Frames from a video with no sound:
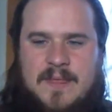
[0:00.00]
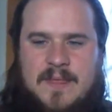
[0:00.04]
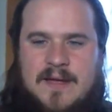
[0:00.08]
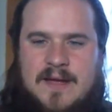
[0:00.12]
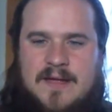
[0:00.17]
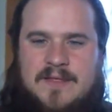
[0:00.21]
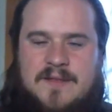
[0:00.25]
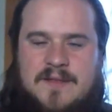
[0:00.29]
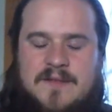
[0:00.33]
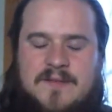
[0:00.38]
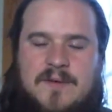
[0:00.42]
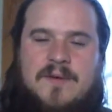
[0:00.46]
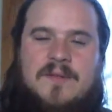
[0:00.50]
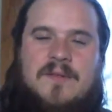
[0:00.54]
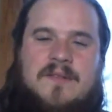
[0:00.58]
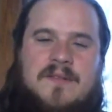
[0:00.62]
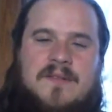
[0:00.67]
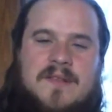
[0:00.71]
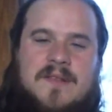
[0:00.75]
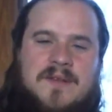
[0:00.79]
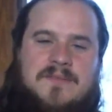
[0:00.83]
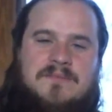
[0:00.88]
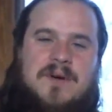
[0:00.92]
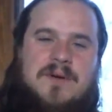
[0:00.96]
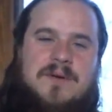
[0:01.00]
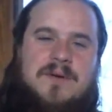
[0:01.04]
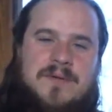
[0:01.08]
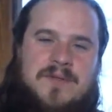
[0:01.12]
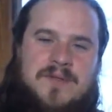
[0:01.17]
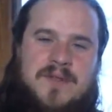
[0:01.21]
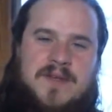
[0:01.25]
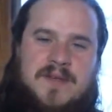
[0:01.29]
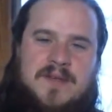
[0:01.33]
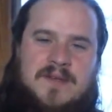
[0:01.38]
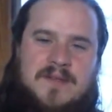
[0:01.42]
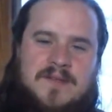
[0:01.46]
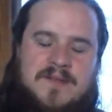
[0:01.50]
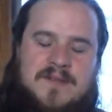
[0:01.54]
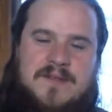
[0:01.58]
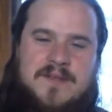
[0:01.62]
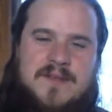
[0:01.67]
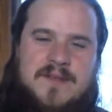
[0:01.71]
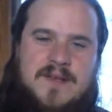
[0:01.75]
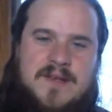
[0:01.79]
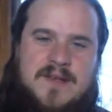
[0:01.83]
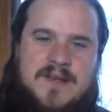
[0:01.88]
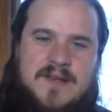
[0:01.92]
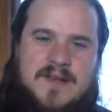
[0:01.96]
And the soul is like both
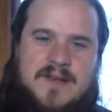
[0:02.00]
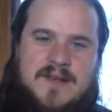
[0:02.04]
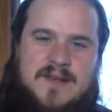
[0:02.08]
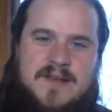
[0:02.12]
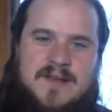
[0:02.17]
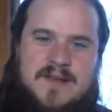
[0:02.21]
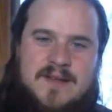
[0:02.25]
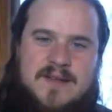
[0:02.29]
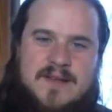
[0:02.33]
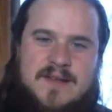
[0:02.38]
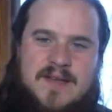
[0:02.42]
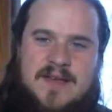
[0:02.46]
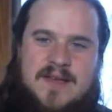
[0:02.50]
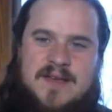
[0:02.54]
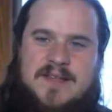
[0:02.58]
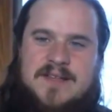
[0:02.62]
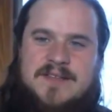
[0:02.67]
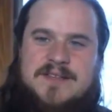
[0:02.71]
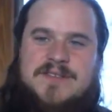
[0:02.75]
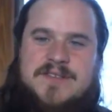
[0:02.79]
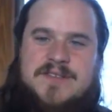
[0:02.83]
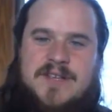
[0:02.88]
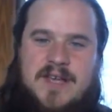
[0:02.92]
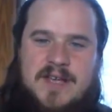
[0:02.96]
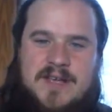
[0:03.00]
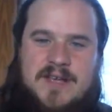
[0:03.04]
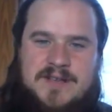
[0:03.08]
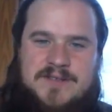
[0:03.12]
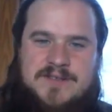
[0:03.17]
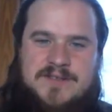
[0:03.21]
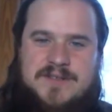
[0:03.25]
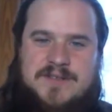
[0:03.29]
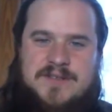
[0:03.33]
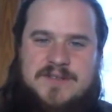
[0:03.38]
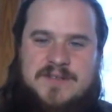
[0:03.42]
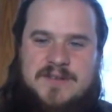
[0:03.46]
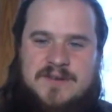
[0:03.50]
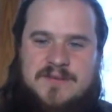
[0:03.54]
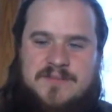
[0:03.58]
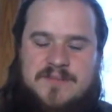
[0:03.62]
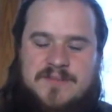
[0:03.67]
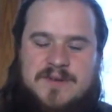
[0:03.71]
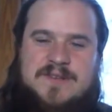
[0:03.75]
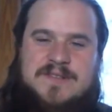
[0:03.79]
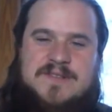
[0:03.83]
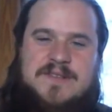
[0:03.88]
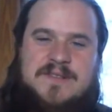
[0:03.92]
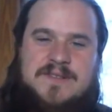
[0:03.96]
things. It can change,
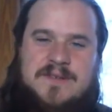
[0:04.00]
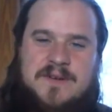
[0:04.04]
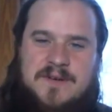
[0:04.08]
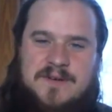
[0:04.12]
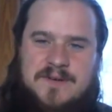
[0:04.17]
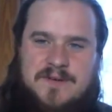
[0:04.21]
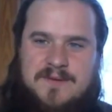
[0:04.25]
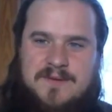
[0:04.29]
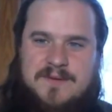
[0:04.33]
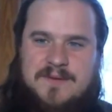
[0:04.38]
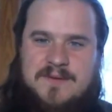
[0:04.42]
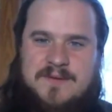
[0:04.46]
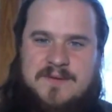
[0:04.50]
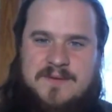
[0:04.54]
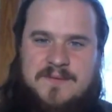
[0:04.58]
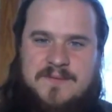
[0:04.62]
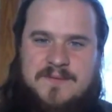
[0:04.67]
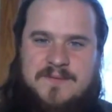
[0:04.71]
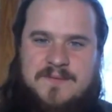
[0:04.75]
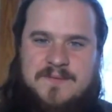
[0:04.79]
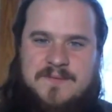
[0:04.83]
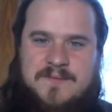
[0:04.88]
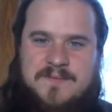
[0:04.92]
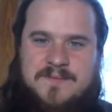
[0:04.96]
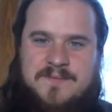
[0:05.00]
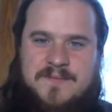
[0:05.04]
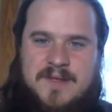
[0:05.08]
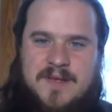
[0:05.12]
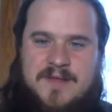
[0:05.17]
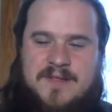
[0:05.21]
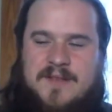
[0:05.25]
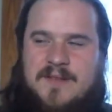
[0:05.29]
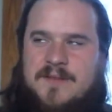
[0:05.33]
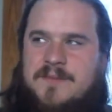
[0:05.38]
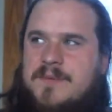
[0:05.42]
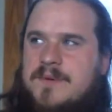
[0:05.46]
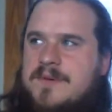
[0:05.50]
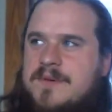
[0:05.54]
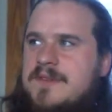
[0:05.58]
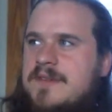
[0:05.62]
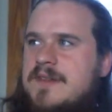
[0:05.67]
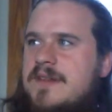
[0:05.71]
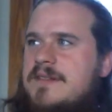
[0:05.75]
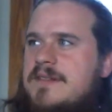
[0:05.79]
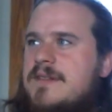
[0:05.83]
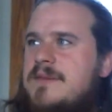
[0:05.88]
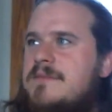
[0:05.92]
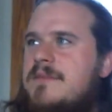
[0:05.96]
but it's eternal. And this puts
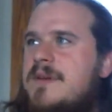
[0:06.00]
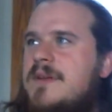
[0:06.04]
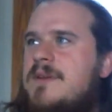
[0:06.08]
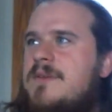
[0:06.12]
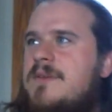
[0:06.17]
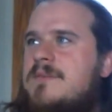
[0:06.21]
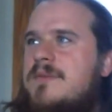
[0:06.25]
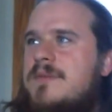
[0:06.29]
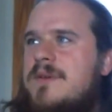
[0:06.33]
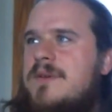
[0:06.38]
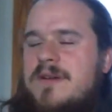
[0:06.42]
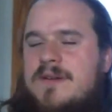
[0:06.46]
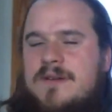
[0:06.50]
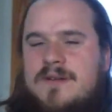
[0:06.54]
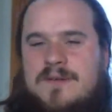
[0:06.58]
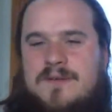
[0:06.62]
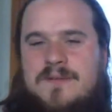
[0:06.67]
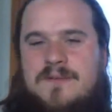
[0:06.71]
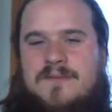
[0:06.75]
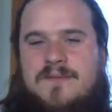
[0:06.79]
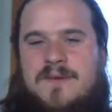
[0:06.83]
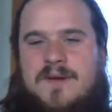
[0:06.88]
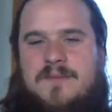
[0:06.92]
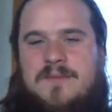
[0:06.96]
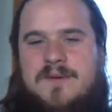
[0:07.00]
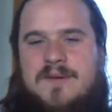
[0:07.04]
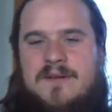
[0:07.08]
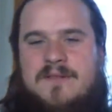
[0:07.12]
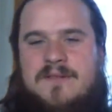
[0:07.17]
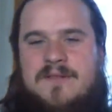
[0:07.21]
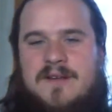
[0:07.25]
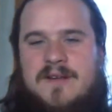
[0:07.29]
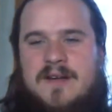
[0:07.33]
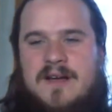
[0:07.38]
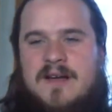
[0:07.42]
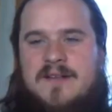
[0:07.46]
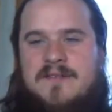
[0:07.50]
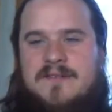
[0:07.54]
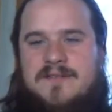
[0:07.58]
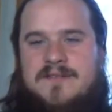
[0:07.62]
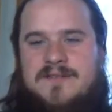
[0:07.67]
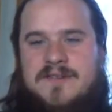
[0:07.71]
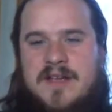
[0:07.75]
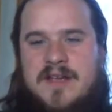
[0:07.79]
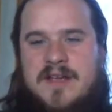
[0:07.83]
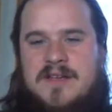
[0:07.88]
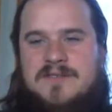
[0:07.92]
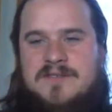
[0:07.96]
it as a middle point, right? Because the gods
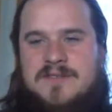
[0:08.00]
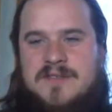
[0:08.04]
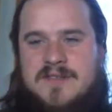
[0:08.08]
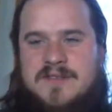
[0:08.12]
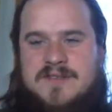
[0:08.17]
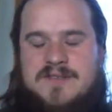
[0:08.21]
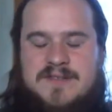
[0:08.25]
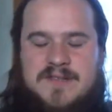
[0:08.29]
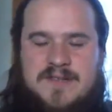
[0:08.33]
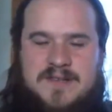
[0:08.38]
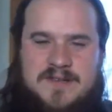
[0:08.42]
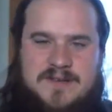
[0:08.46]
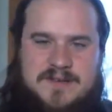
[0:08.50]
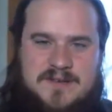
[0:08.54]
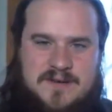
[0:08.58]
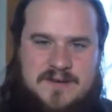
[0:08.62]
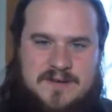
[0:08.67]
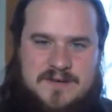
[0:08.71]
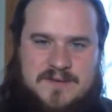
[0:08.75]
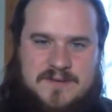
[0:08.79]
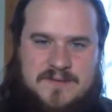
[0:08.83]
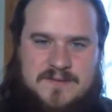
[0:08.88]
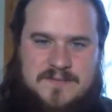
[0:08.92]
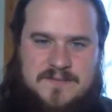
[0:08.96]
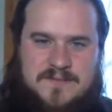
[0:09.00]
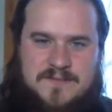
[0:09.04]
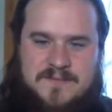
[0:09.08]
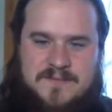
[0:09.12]
are changeless and eternal.